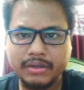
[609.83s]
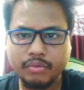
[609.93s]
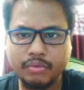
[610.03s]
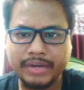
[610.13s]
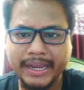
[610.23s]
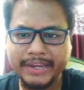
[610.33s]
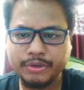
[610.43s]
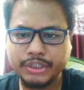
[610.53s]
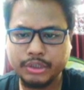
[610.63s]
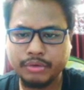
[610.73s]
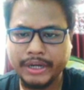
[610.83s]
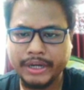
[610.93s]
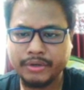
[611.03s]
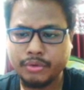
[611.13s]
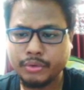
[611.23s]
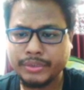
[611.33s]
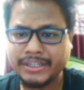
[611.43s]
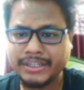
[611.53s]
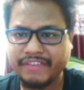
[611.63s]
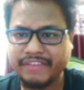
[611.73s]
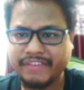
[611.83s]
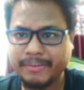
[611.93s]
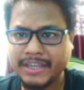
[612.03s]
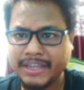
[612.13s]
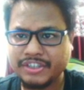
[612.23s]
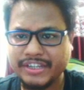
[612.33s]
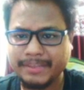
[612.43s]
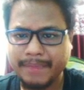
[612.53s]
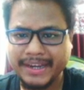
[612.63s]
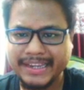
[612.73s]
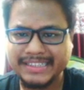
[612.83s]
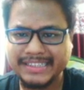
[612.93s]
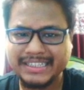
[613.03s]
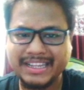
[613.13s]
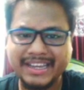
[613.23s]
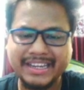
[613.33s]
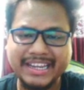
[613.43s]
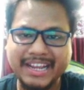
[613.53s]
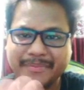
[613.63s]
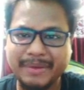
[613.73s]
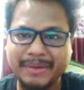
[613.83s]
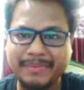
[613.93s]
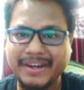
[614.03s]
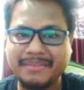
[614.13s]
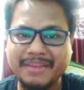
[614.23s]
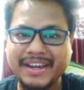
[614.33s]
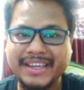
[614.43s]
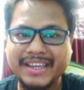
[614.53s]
what I usually do, I go to their JV page, get my links, and I prepare my